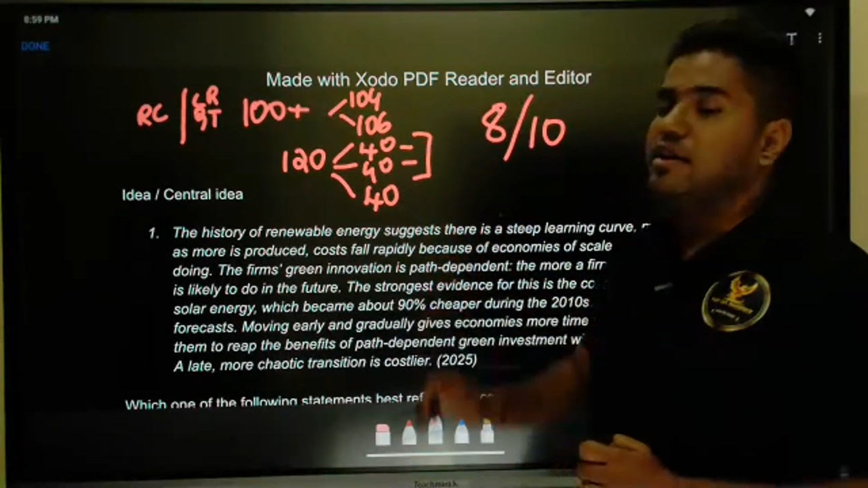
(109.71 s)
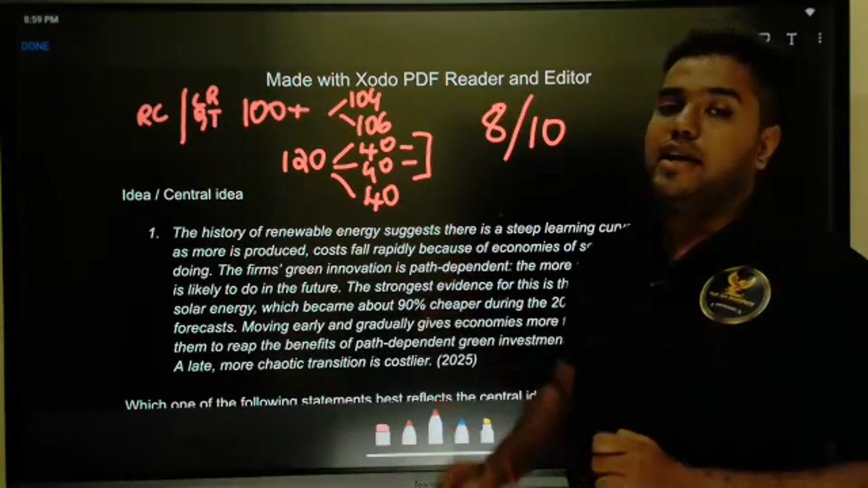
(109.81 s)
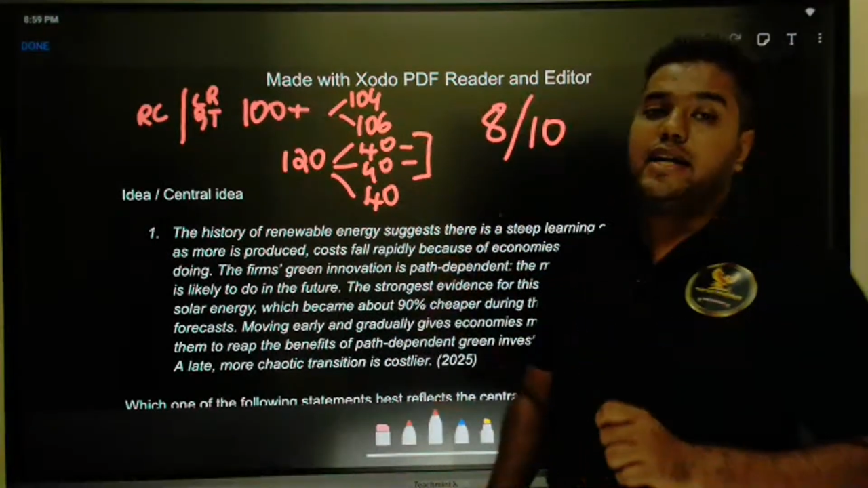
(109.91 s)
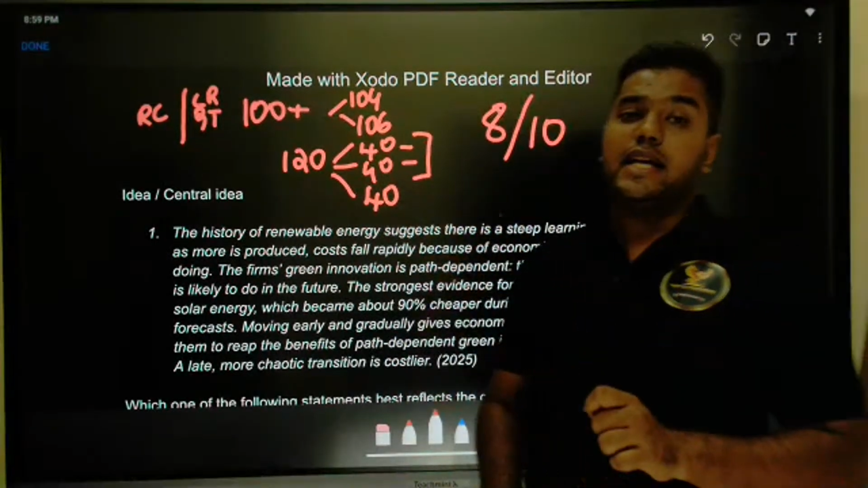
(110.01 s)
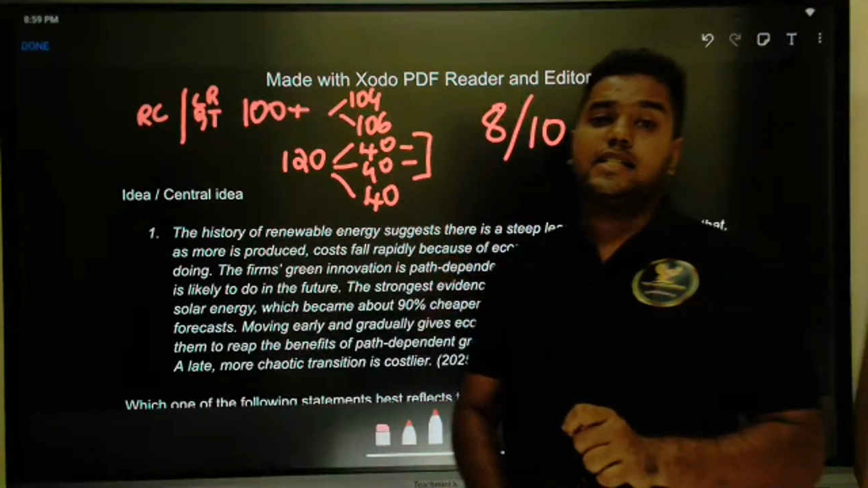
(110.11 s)

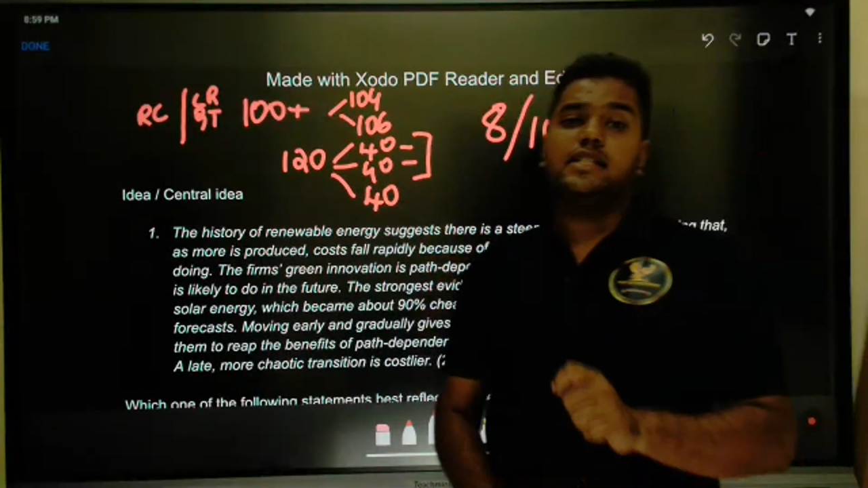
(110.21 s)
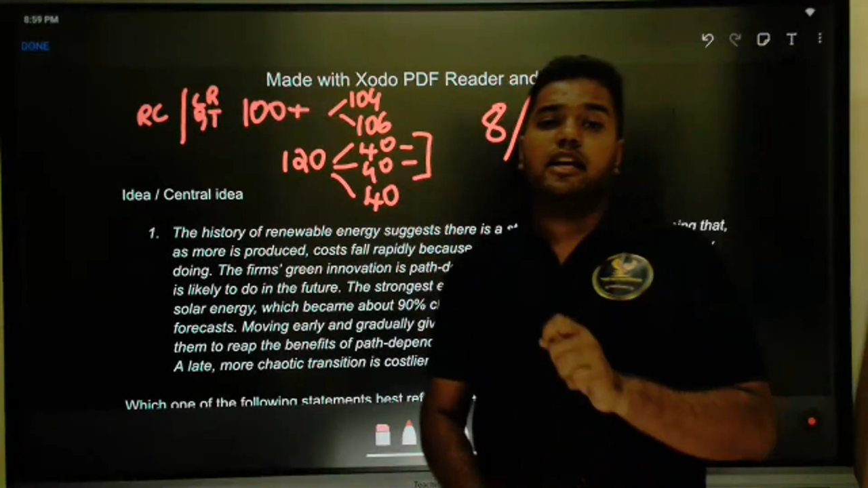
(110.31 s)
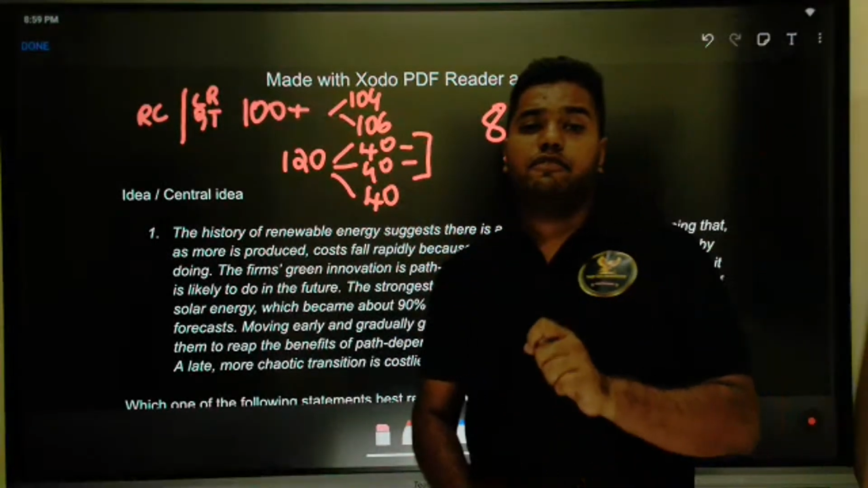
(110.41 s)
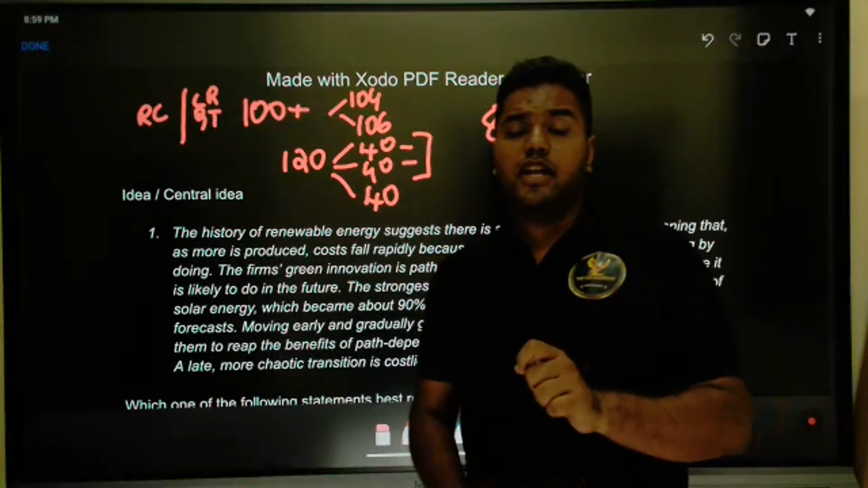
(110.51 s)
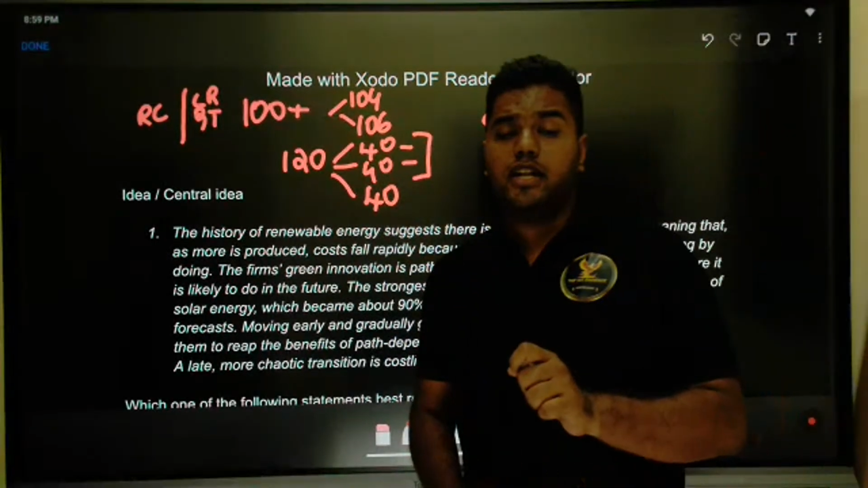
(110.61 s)
it has
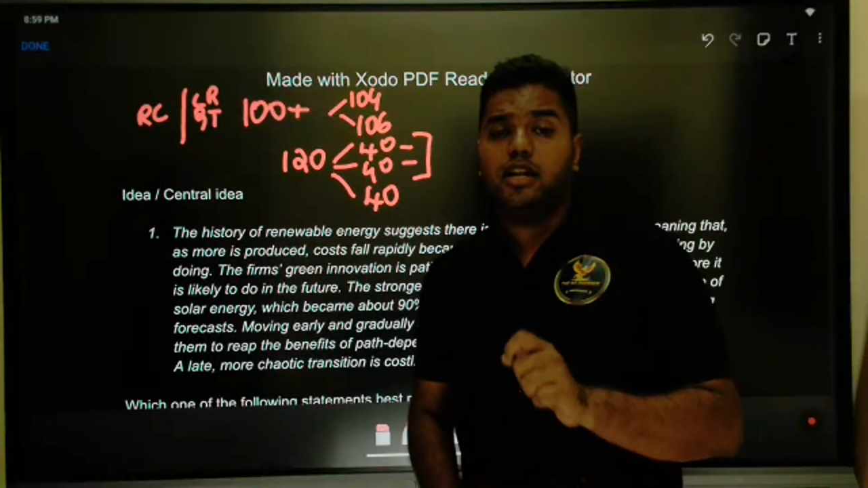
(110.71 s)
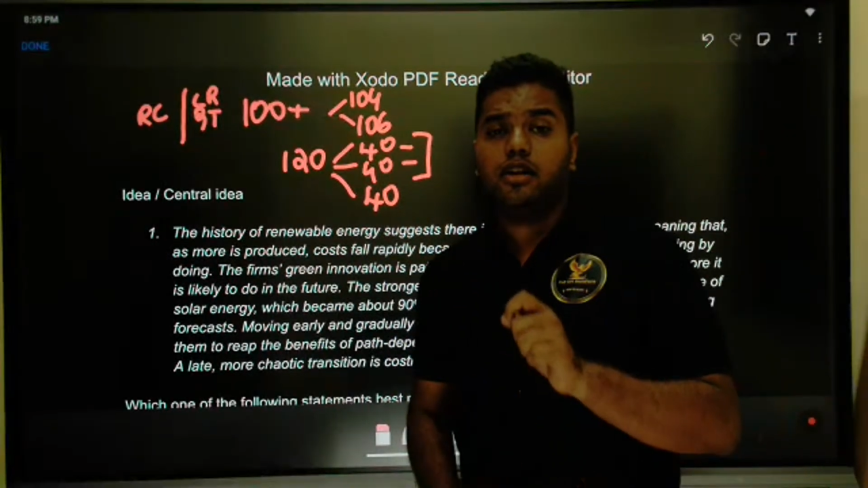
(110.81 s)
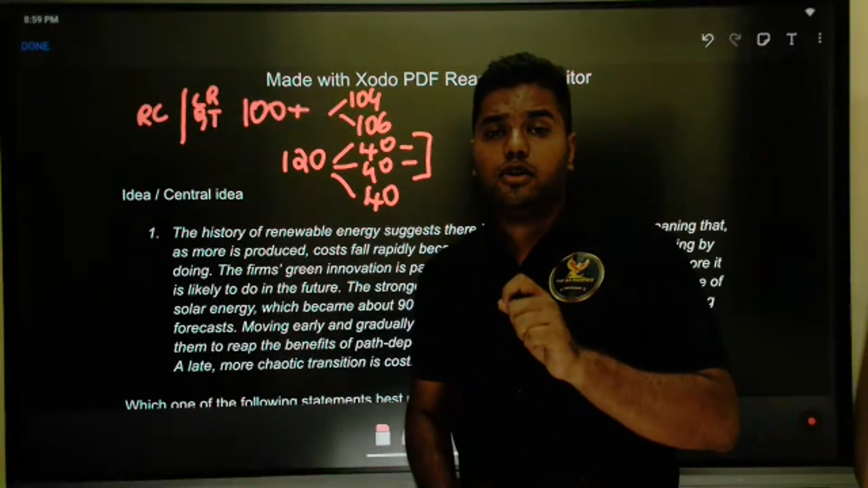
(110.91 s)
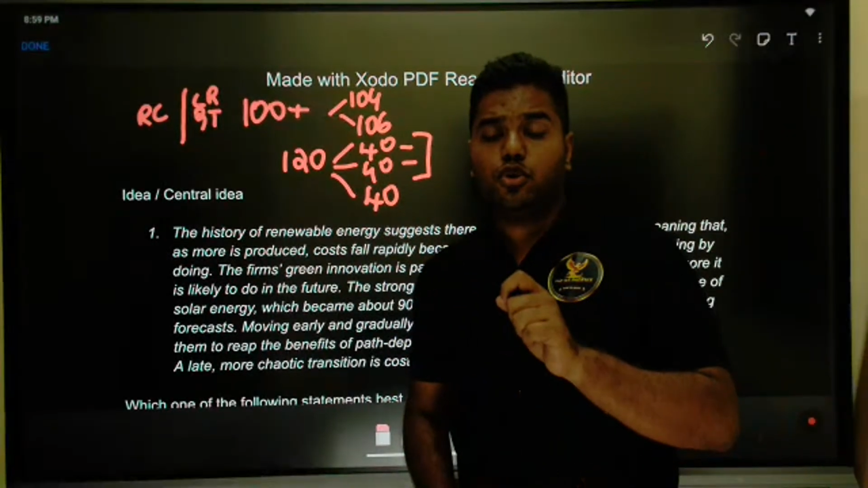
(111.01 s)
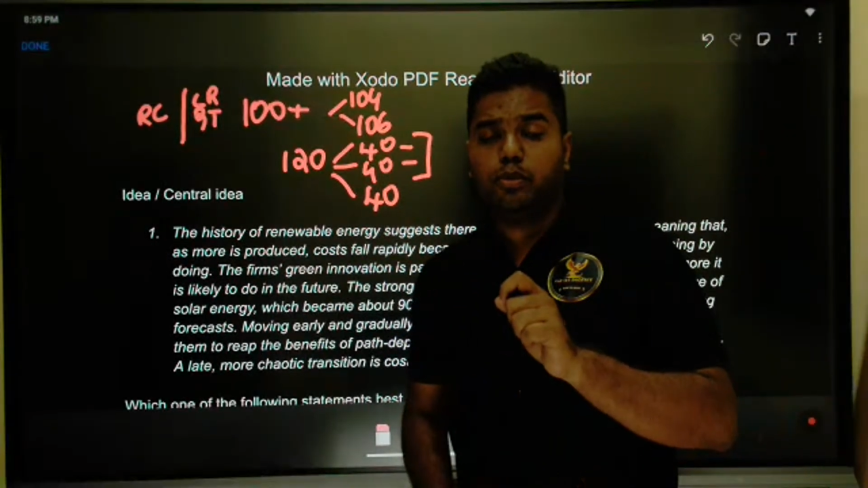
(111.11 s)

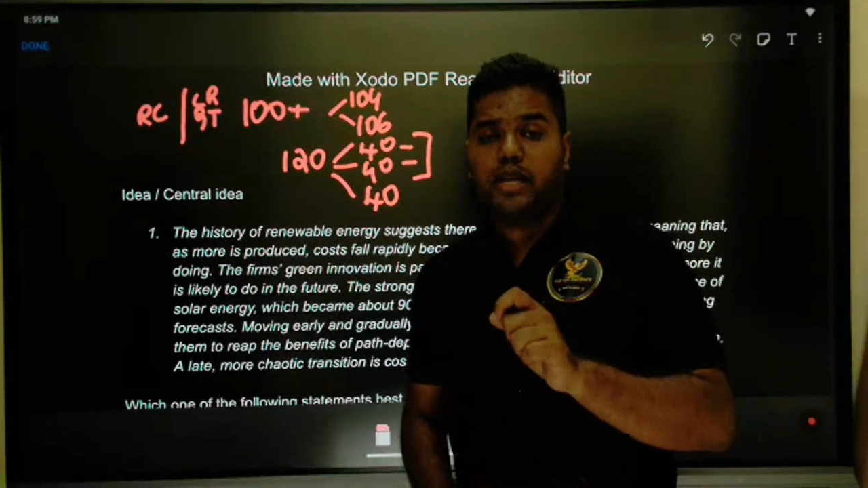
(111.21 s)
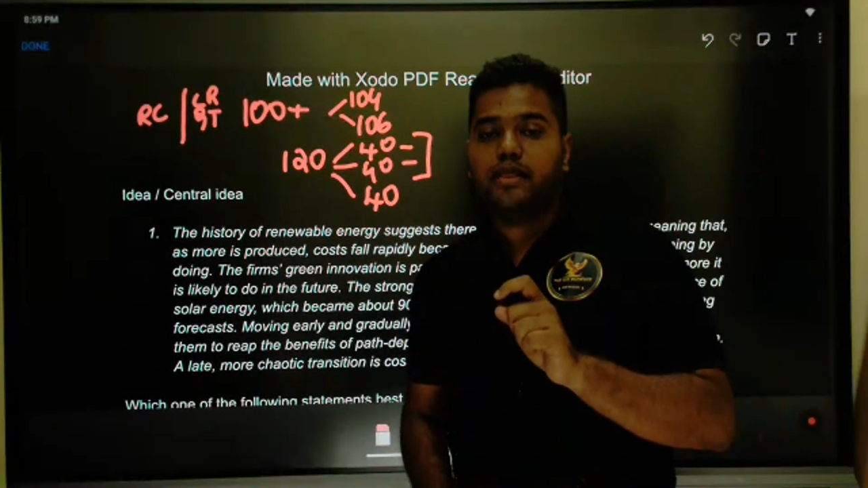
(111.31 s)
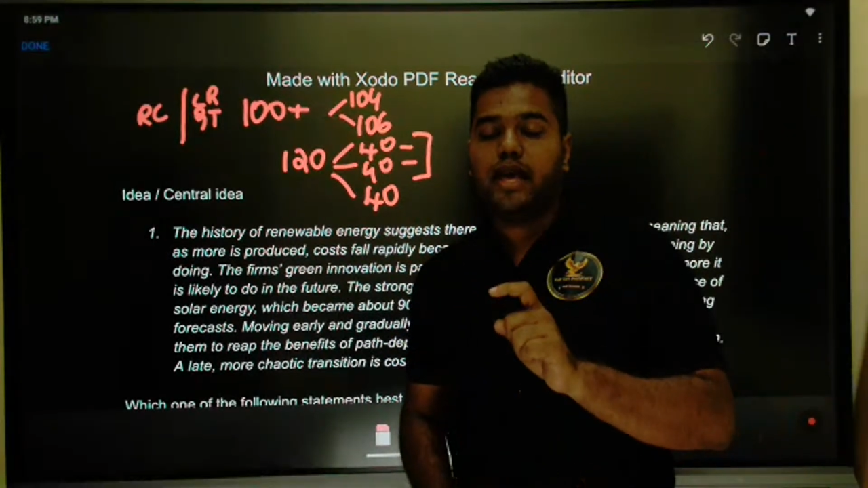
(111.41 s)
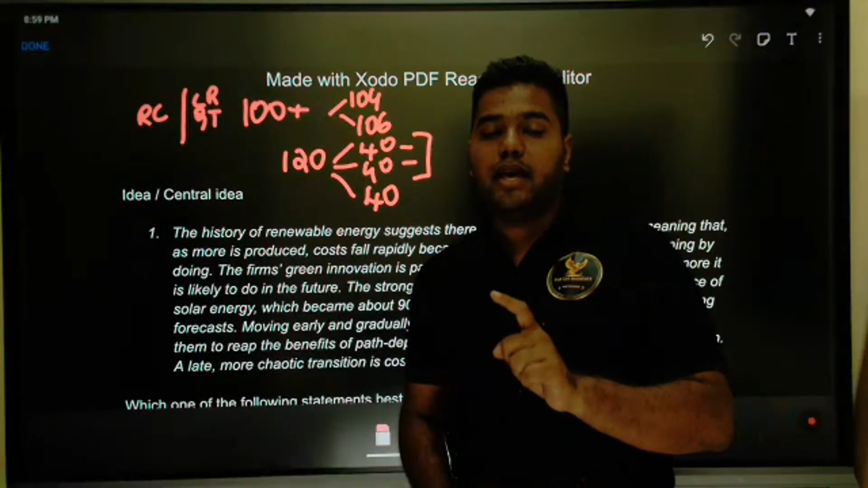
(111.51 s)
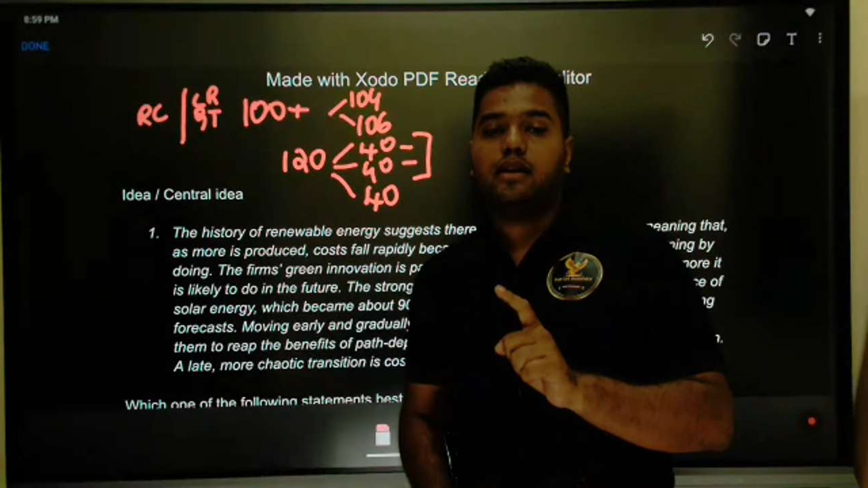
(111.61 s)
definitely to be
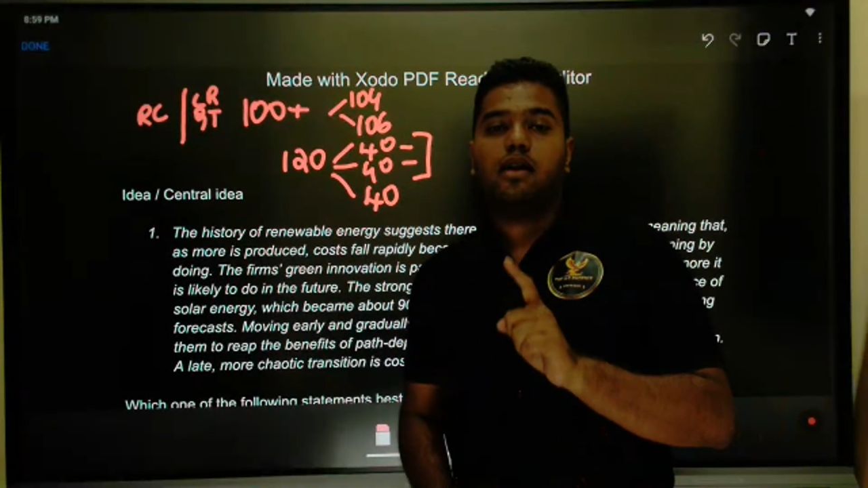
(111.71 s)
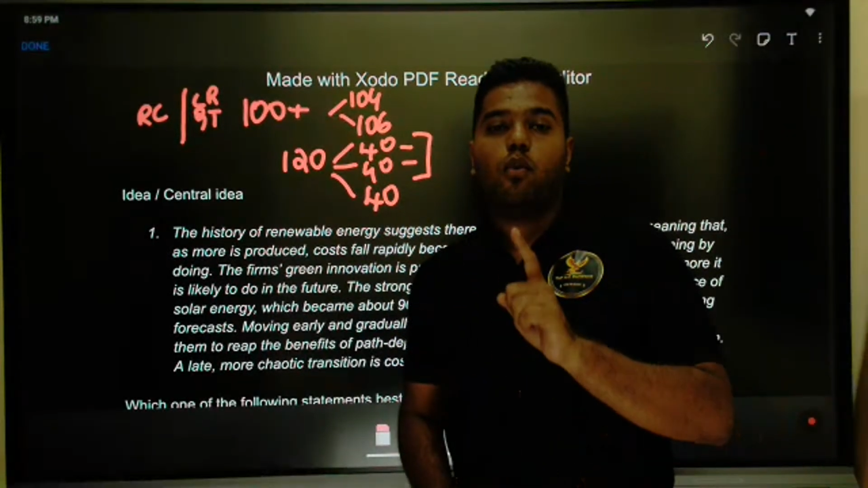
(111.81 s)
there